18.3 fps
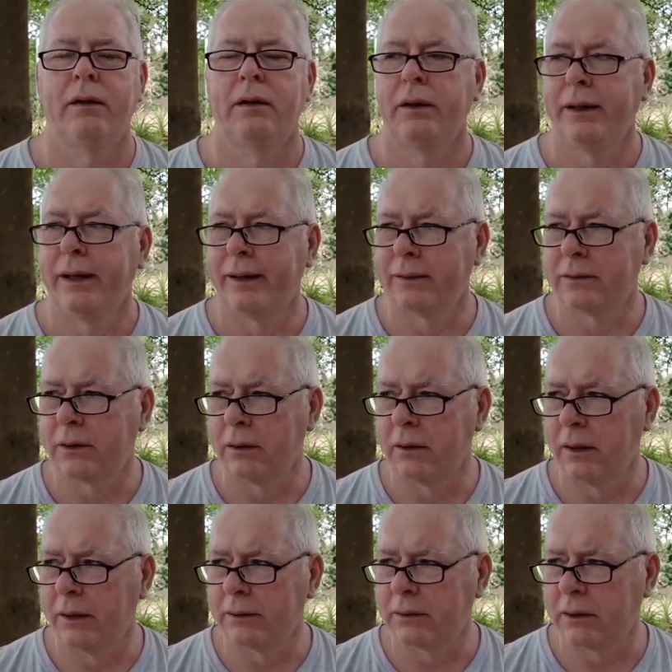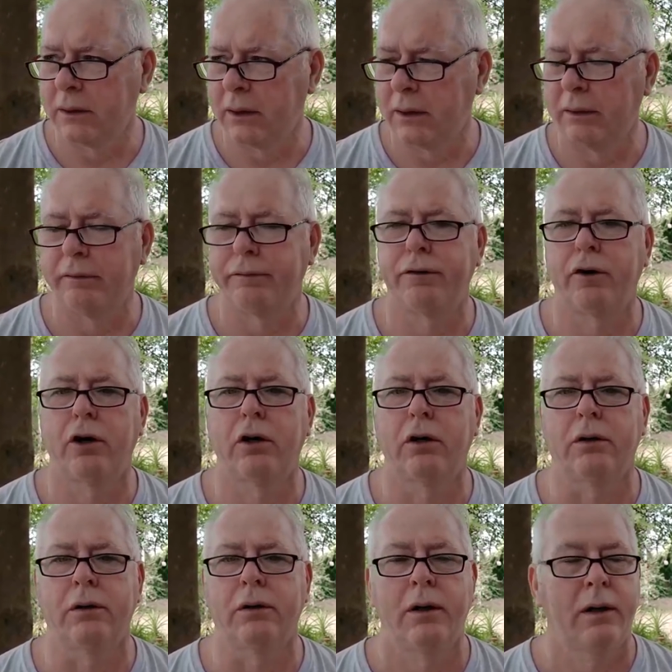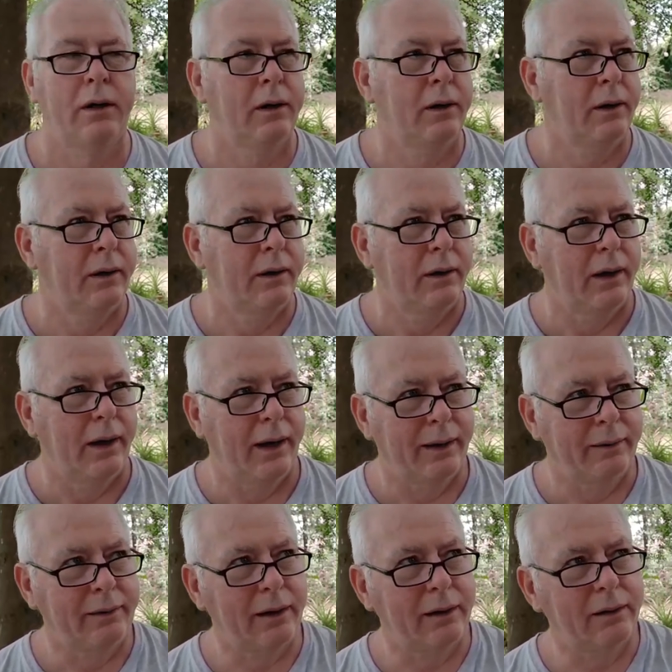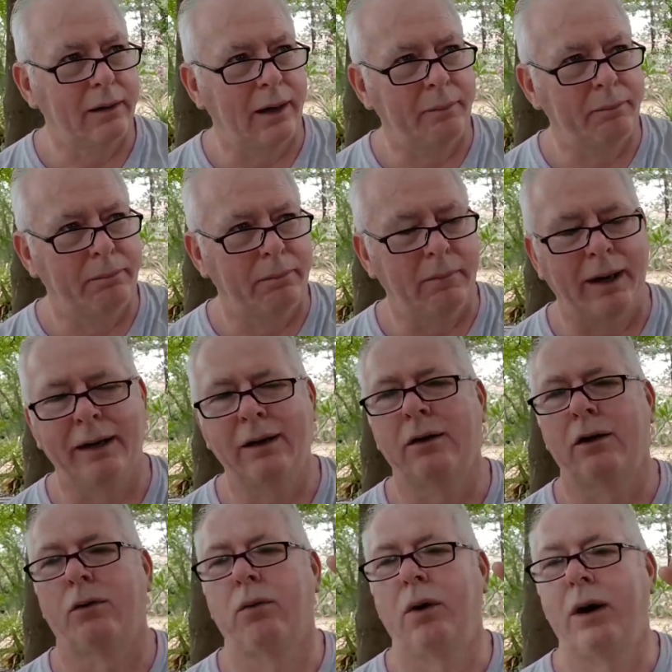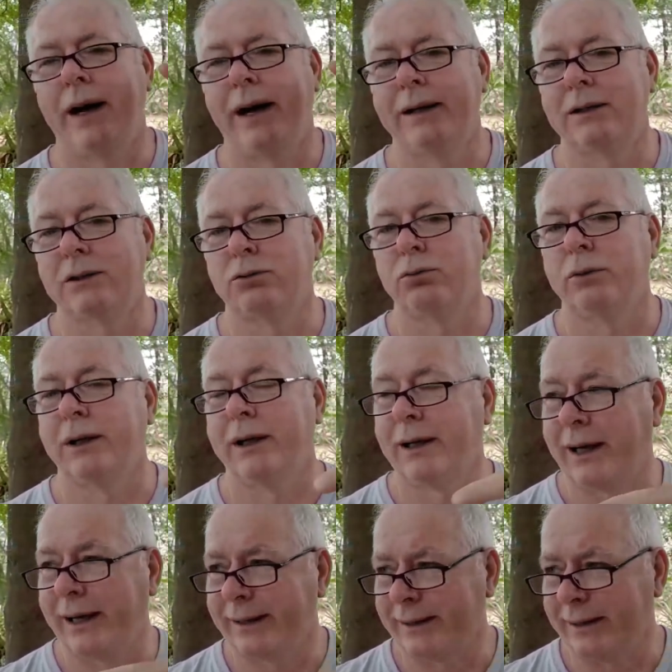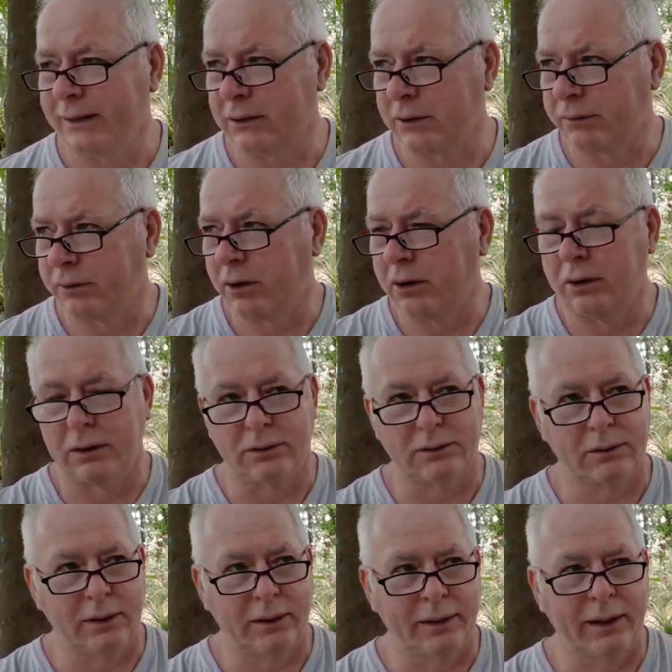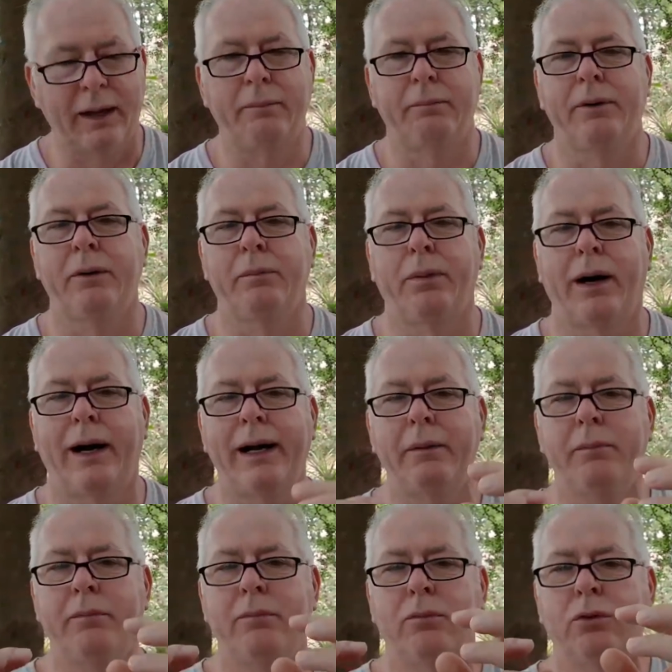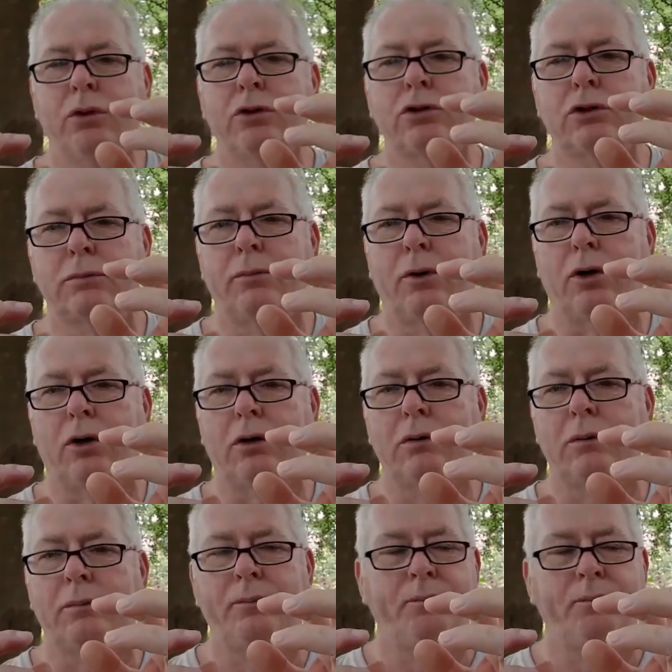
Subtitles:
Yeah, it's a fern. I don't know why. I just really like these ferns, and you buy them real small.